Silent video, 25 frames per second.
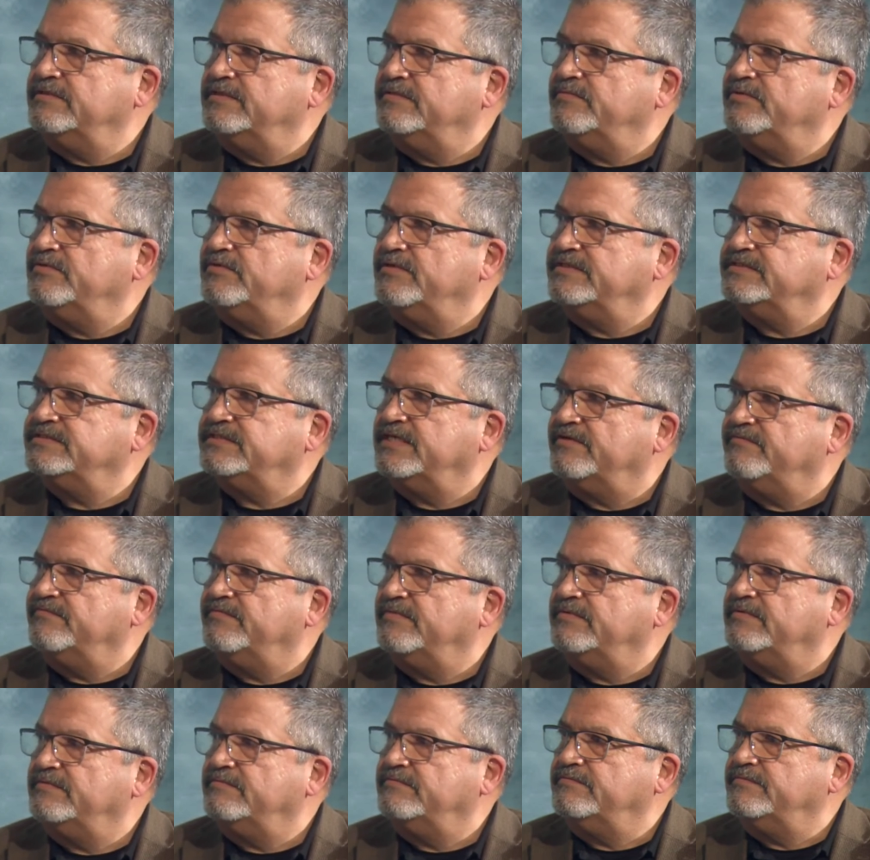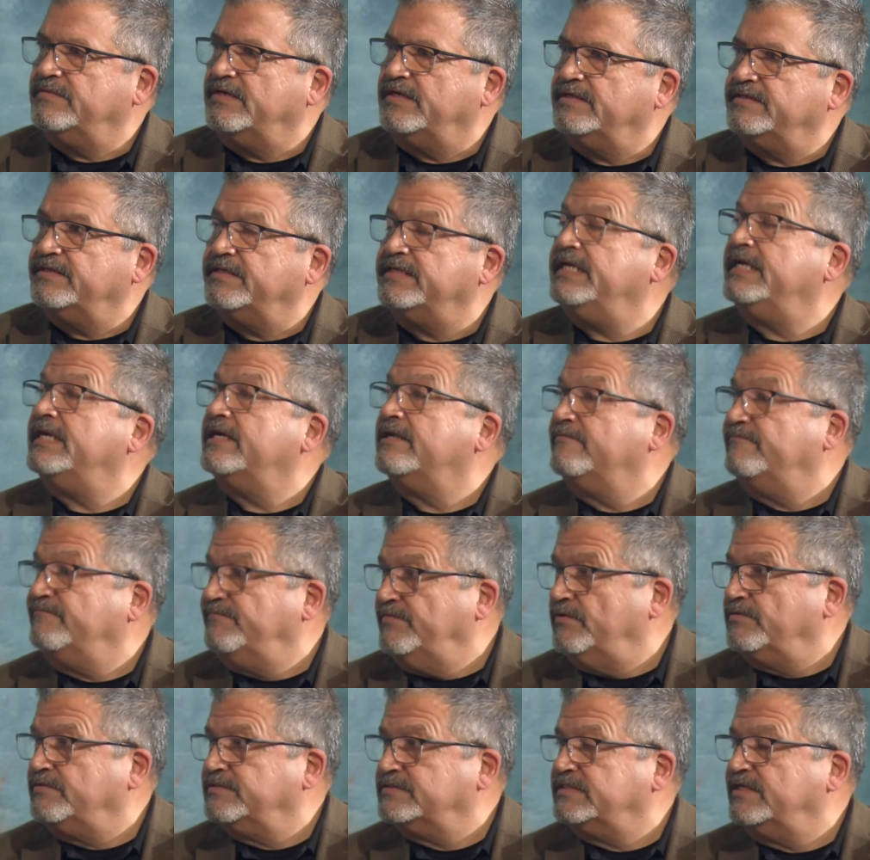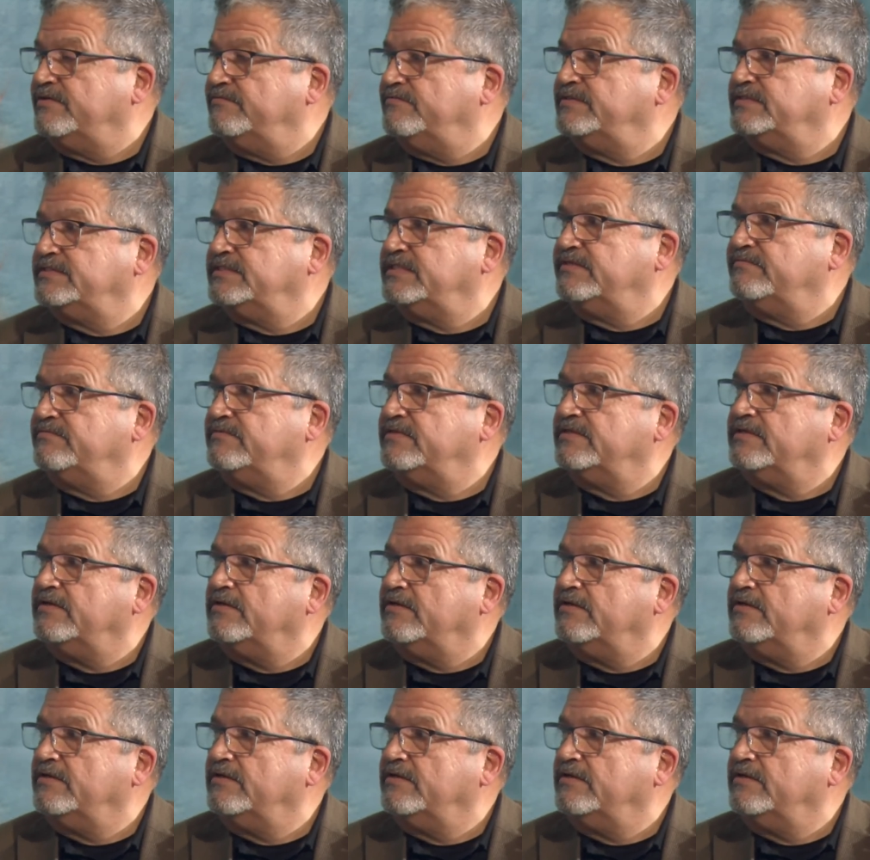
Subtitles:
immigrants have the negative focus they received